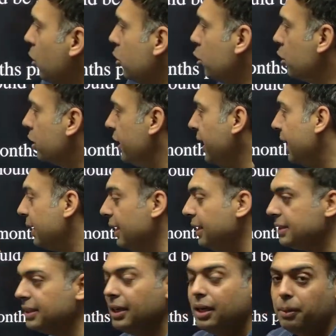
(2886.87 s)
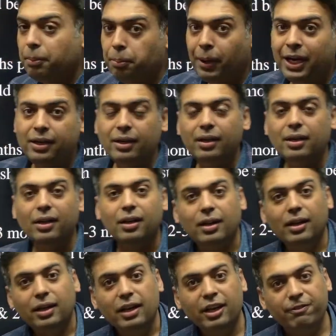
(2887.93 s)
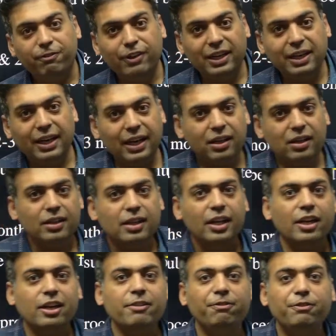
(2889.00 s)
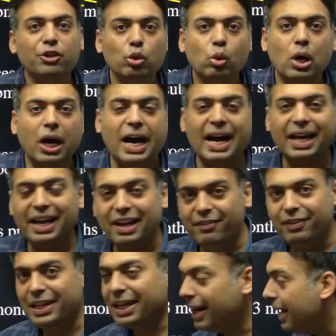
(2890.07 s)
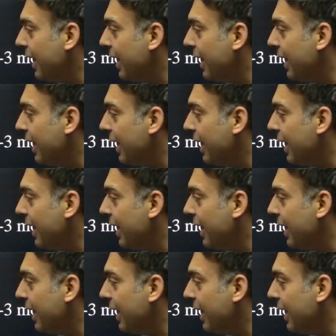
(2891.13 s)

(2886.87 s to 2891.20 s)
2 to 3 at least. But in Finland, if you are having